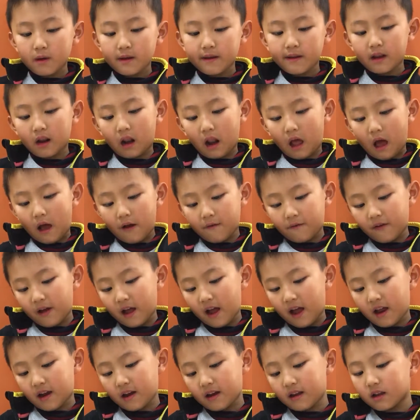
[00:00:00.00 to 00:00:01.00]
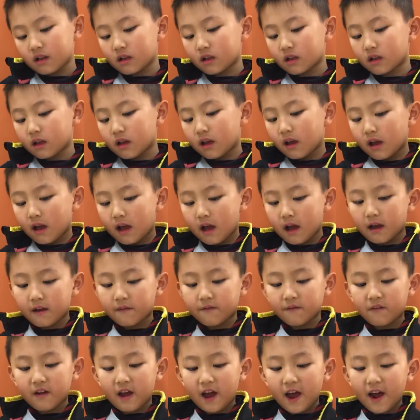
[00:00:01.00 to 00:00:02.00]
in lava
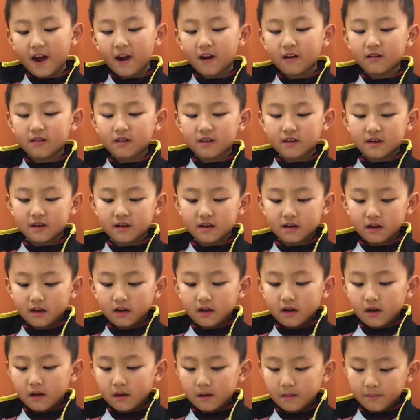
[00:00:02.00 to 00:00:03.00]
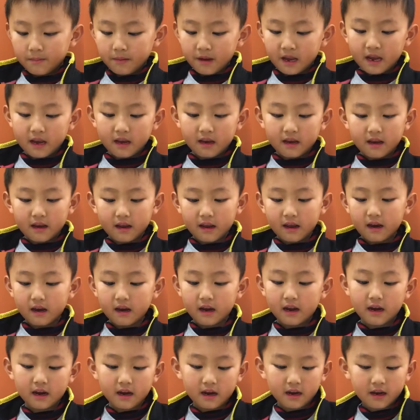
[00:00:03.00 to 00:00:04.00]
and without being dead,
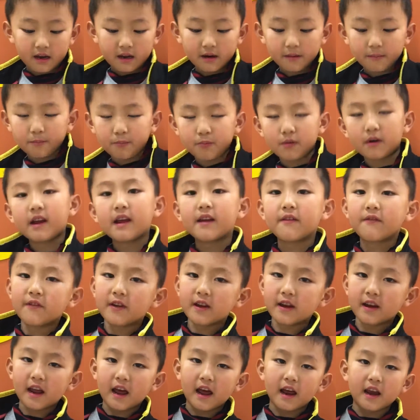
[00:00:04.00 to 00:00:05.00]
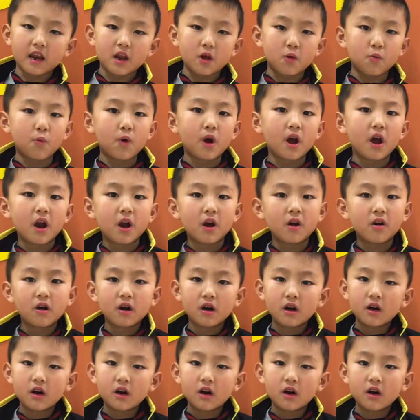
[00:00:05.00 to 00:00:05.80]
and it can breathe in anywhere.